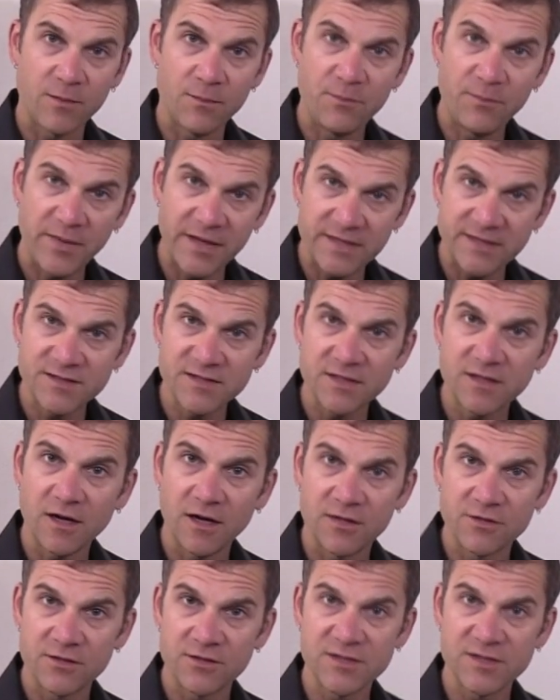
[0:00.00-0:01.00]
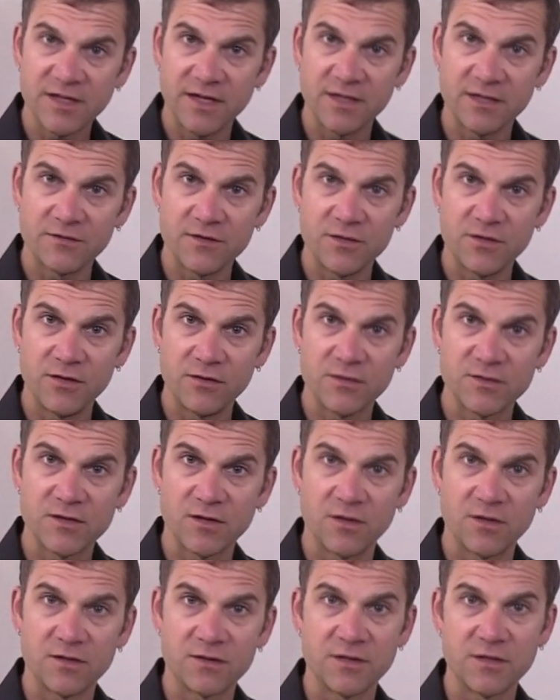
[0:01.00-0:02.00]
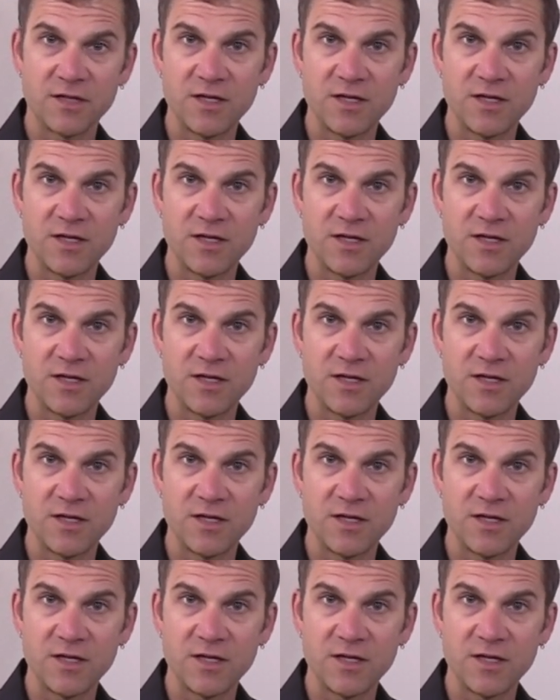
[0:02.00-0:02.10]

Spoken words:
basic understanding of the notes on the